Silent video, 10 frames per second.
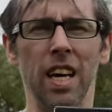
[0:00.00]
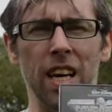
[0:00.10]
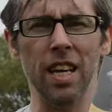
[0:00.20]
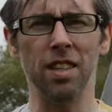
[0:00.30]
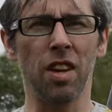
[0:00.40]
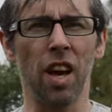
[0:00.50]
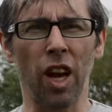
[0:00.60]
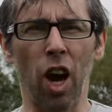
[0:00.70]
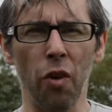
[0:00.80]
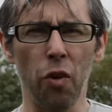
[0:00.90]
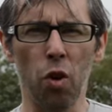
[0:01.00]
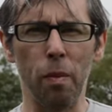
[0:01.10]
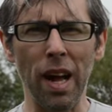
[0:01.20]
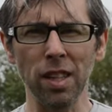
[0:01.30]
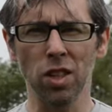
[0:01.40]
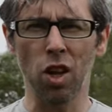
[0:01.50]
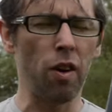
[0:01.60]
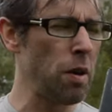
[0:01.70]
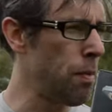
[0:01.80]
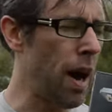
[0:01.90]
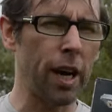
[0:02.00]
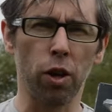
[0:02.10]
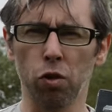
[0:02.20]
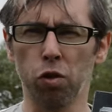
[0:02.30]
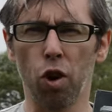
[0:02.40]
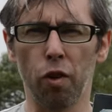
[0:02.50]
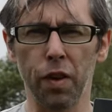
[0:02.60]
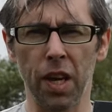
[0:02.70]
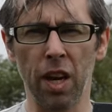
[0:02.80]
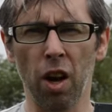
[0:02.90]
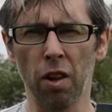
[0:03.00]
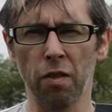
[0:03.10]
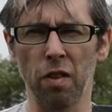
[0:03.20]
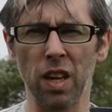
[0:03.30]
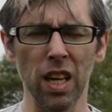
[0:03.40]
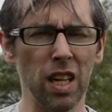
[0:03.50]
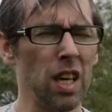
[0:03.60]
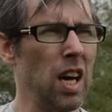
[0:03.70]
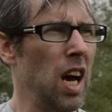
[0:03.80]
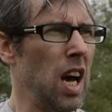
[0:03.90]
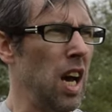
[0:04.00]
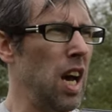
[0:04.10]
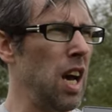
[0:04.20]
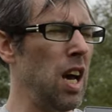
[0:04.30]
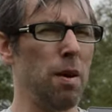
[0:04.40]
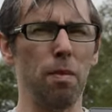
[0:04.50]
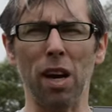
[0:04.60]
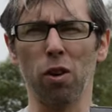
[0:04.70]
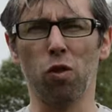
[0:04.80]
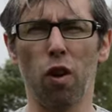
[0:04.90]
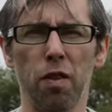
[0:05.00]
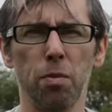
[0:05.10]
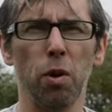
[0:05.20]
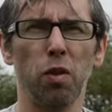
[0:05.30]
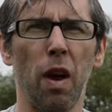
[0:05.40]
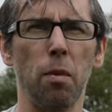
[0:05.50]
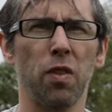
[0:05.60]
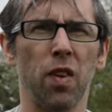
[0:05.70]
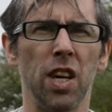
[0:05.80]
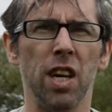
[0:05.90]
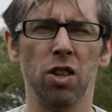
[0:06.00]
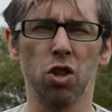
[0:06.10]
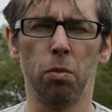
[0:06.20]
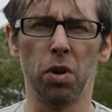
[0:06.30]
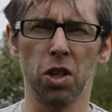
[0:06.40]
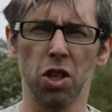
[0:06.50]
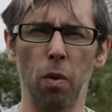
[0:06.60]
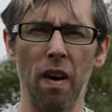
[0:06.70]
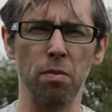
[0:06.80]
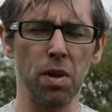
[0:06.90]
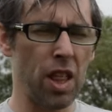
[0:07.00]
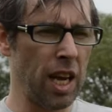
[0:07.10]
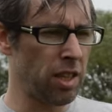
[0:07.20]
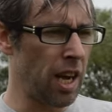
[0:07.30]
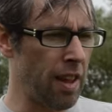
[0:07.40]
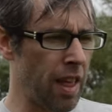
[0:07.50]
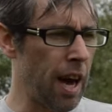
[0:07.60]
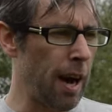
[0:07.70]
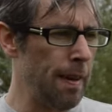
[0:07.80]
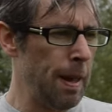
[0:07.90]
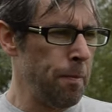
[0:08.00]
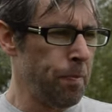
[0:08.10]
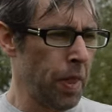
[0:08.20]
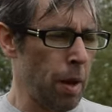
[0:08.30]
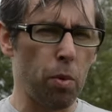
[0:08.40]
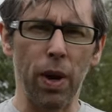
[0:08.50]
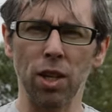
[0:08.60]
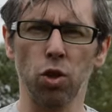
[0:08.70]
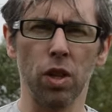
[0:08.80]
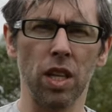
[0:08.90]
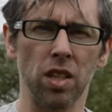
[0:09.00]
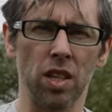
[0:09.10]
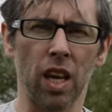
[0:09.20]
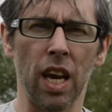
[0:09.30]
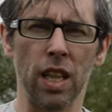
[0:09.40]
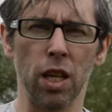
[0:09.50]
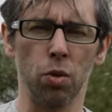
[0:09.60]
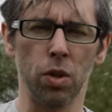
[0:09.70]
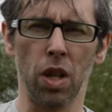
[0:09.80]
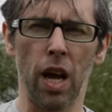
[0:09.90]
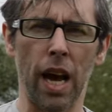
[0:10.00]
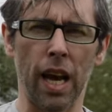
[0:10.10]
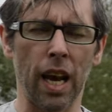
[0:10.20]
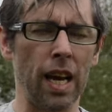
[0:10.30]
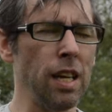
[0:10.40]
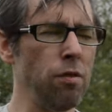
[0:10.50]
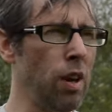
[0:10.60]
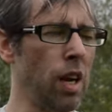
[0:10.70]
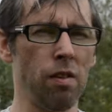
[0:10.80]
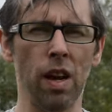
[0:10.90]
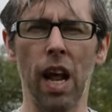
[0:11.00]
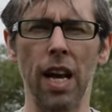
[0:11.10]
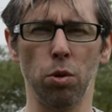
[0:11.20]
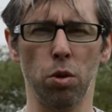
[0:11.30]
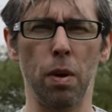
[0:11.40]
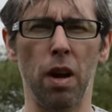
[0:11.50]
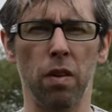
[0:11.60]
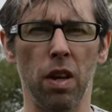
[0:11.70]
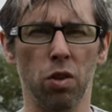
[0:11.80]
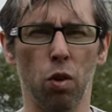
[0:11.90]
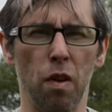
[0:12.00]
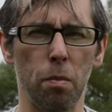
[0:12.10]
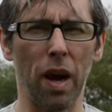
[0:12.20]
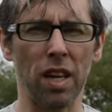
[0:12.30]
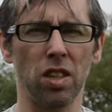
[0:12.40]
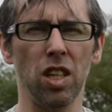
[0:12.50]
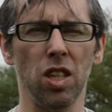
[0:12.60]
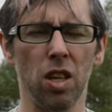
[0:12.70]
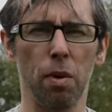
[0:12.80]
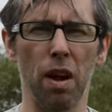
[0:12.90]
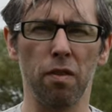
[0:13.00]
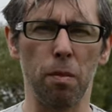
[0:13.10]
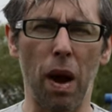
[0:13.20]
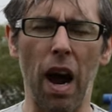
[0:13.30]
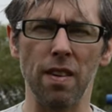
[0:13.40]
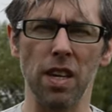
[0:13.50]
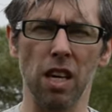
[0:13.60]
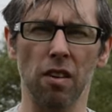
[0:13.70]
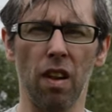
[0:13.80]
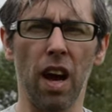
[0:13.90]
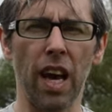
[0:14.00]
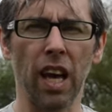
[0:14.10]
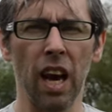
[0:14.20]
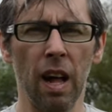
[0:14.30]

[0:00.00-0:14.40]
Is uh, Condorman starring Michael Crawford and Oliver Reed. Uh, Michael Crawford most famous for Some Mothers Do Have and things like that. When I saw this as a kid, this was like, I didn't really realise it was a bit of a sort of a pastiche and a bit of a parody of like